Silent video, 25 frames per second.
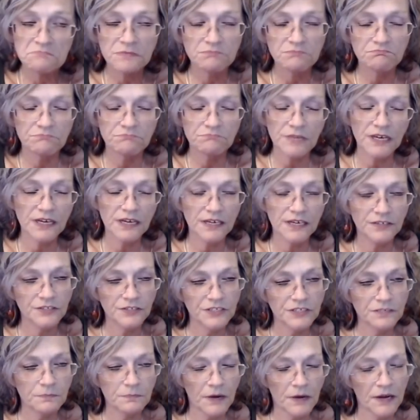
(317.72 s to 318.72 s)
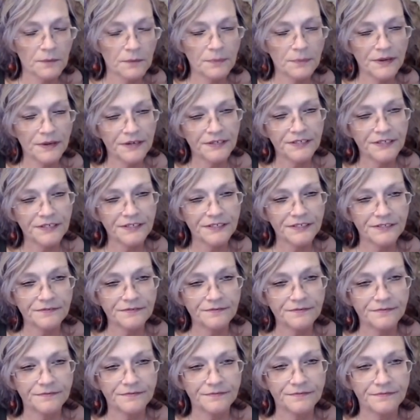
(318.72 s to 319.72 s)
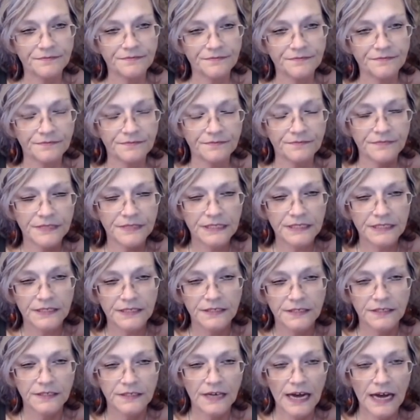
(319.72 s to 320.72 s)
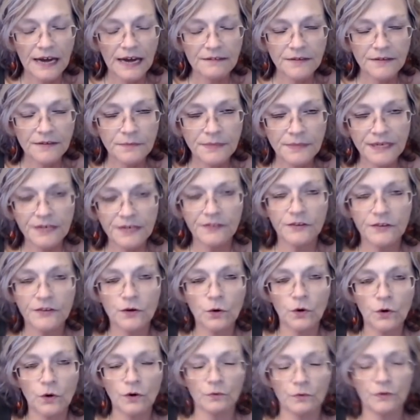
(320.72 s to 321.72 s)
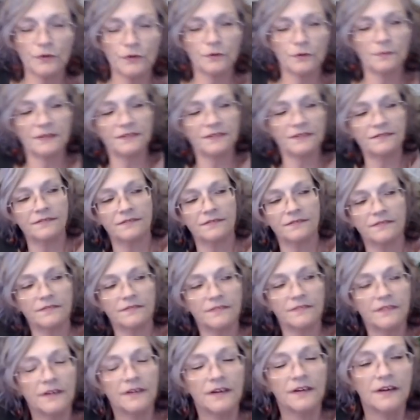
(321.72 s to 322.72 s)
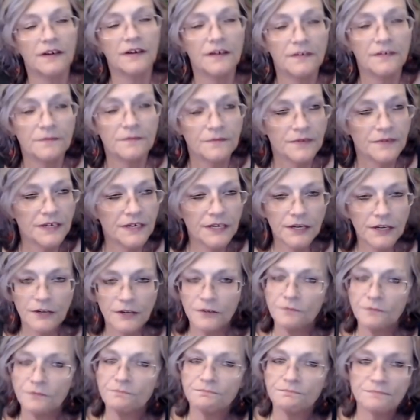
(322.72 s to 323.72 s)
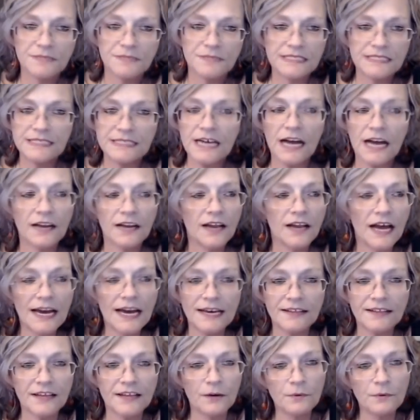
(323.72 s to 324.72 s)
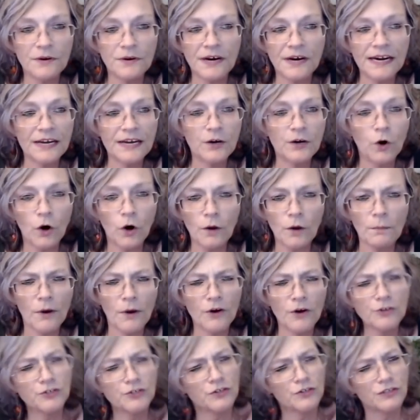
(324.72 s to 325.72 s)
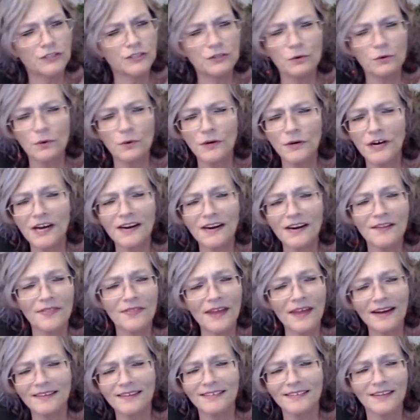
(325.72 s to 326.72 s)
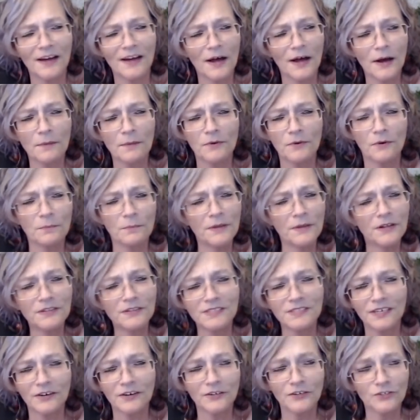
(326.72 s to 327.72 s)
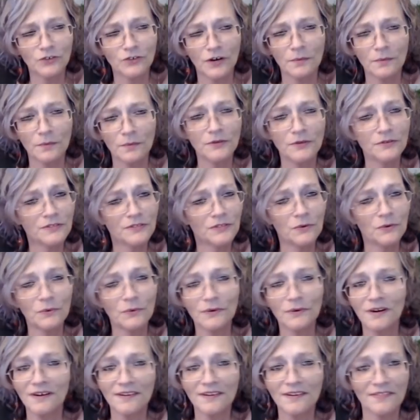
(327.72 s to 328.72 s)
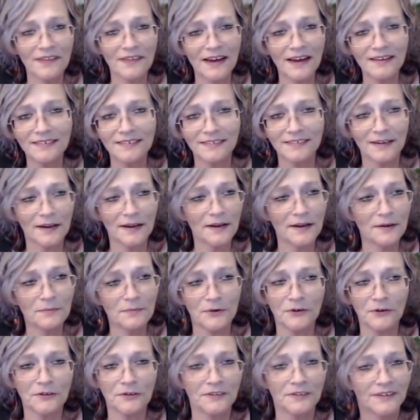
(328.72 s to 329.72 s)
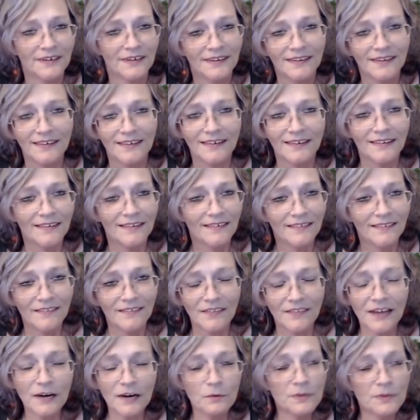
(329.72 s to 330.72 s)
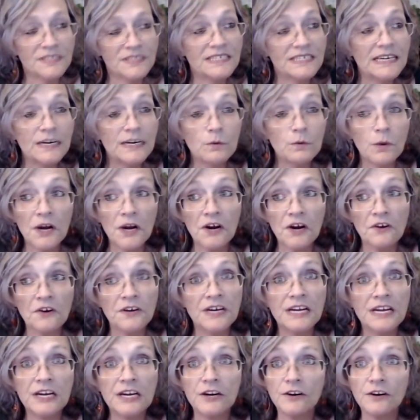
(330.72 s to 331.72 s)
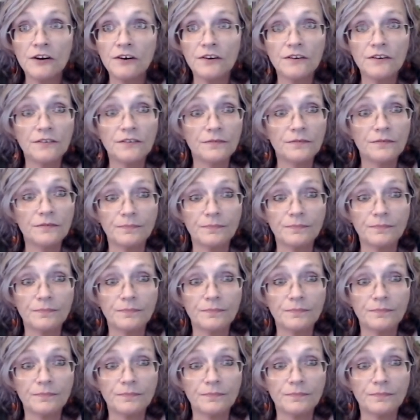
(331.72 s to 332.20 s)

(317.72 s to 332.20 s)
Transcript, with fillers: Again, just my opinion, and having been in the courtroom, and, you know, it's not like there were any court martials going on at that time, or military tribunals going on at that time, or that it was anywhere near